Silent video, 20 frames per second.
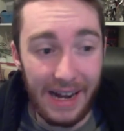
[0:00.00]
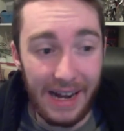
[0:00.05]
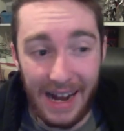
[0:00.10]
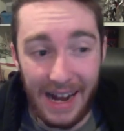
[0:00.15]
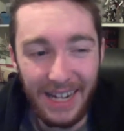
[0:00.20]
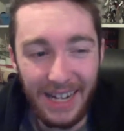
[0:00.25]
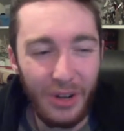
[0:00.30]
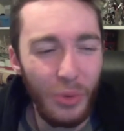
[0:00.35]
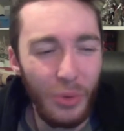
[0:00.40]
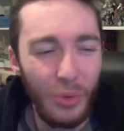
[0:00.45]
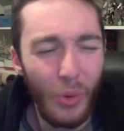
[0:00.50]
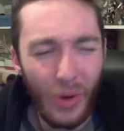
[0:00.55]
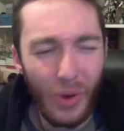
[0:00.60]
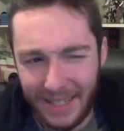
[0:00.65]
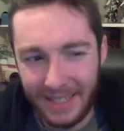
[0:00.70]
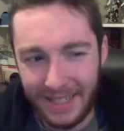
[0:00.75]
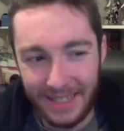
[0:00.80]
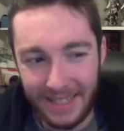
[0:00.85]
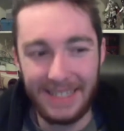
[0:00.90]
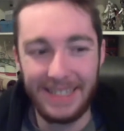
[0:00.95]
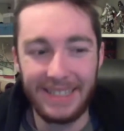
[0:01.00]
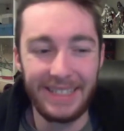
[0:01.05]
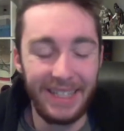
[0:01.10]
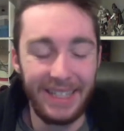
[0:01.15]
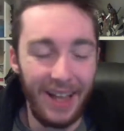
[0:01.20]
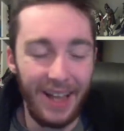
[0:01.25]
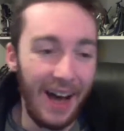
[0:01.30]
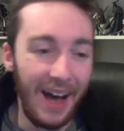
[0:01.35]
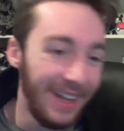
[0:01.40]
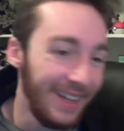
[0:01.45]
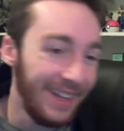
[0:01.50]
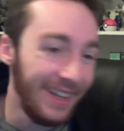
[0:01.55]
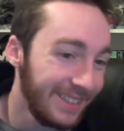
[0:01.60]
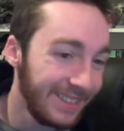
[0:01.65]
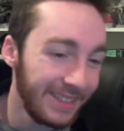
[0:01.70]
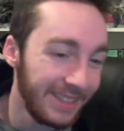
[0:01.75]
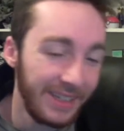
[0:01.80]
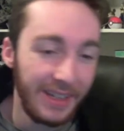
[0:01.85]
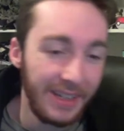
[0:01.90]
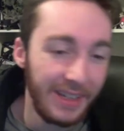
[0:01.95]
I don't want to sit in
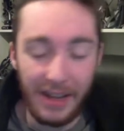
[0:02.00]
lines.